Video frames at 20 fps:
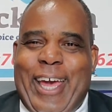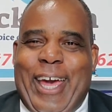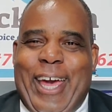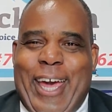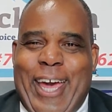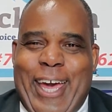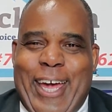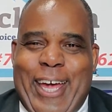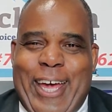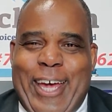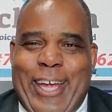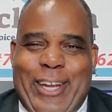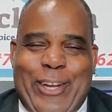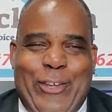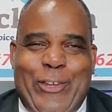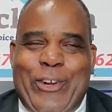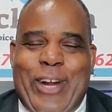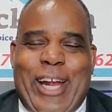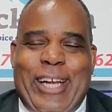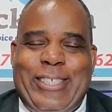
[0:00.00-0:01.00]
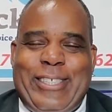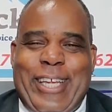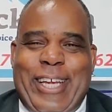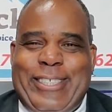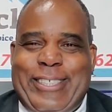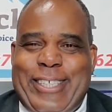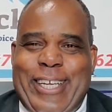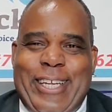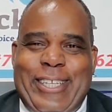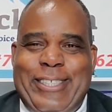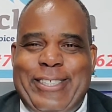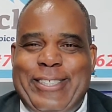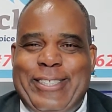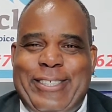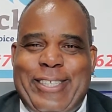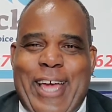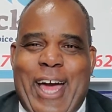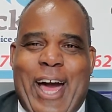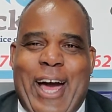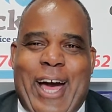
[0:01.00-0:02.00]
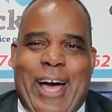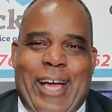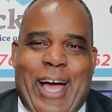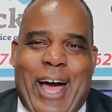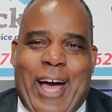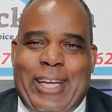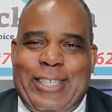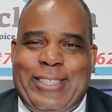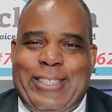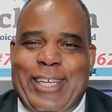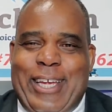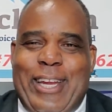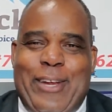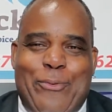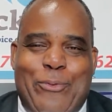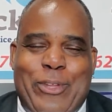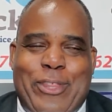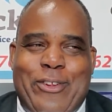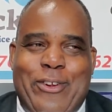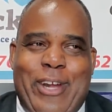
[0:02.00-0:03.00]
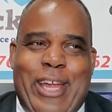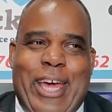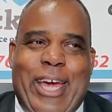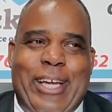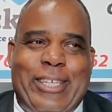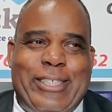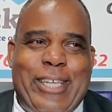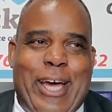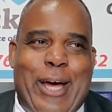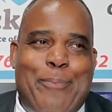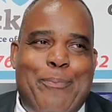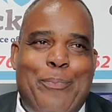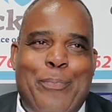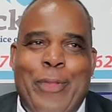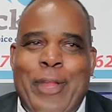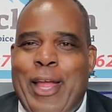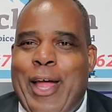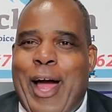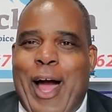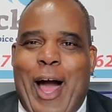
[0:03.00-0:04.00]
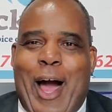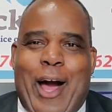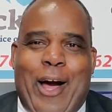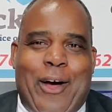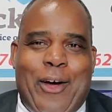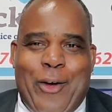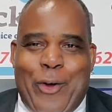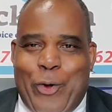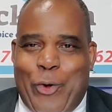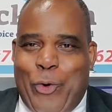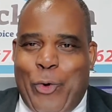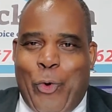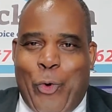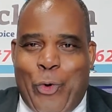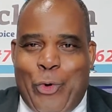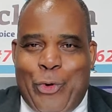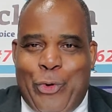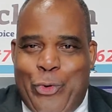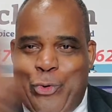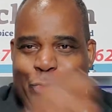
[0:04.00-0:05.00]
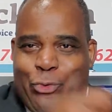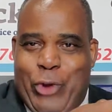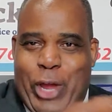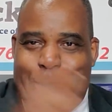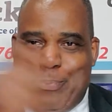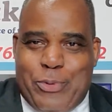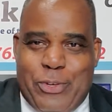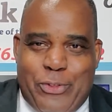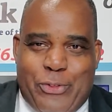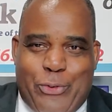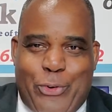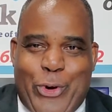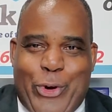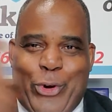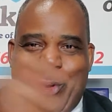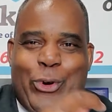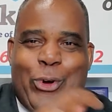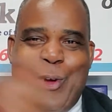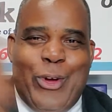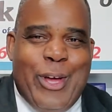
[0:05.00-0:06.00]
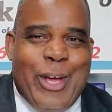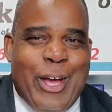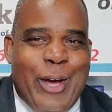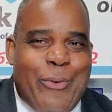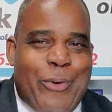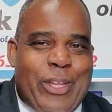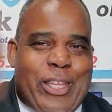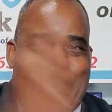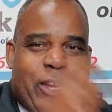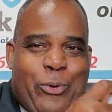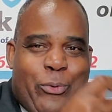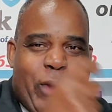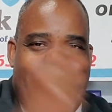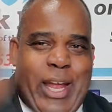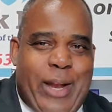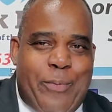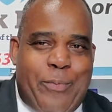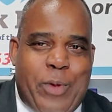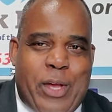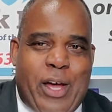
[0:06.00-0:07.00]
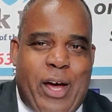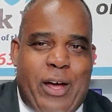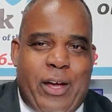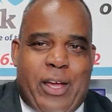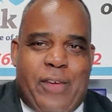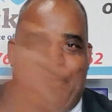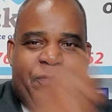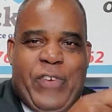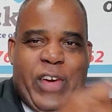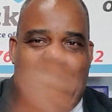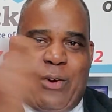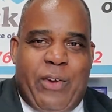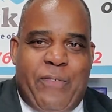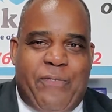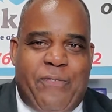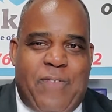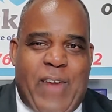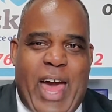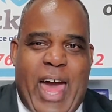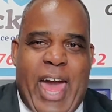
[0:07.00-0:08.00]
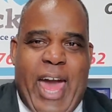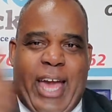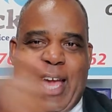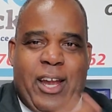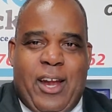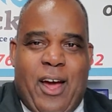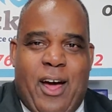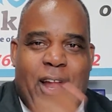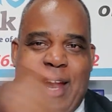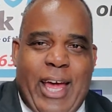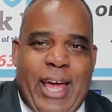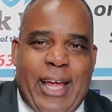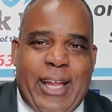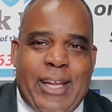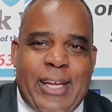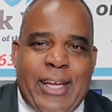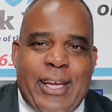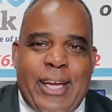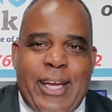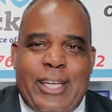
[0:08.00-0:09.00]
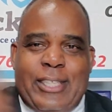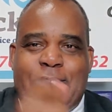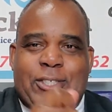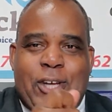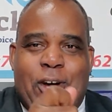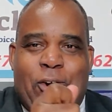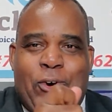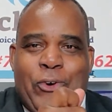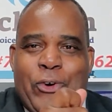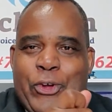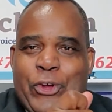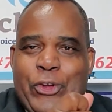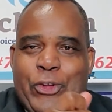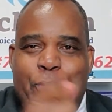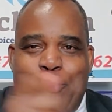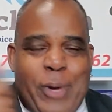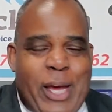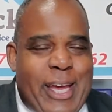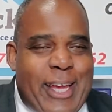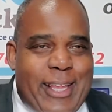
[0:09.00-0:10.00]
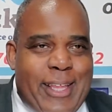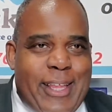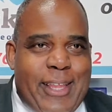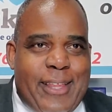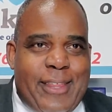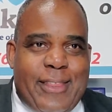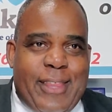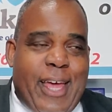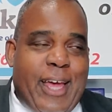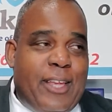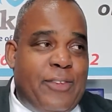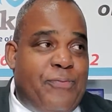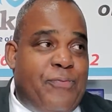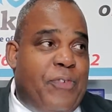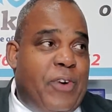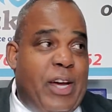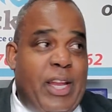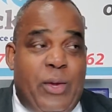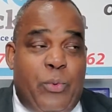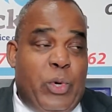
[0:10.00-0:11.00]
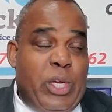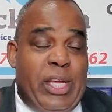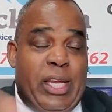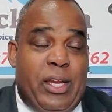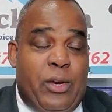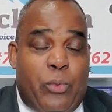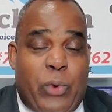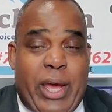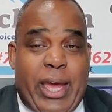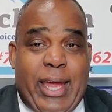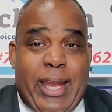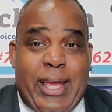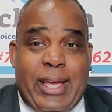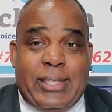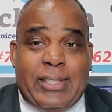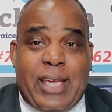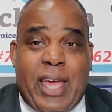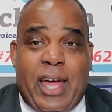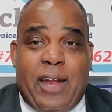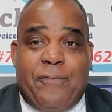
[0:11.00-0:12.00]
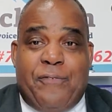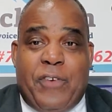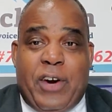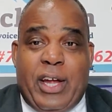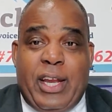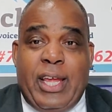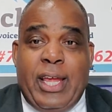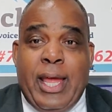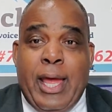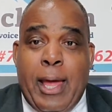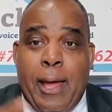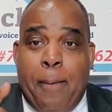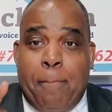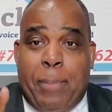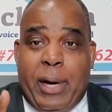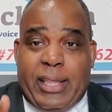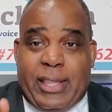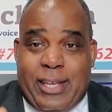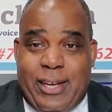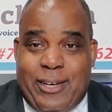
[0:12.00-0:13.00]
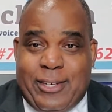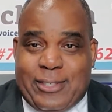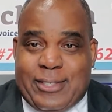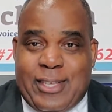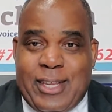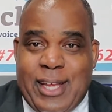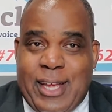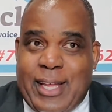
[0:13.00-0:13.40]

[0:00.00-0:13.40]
in the United States Senate with their legs up, traipsing through with the Confederate flag and all that. And so you may think it's funny, in a way it is kind of funny, but there's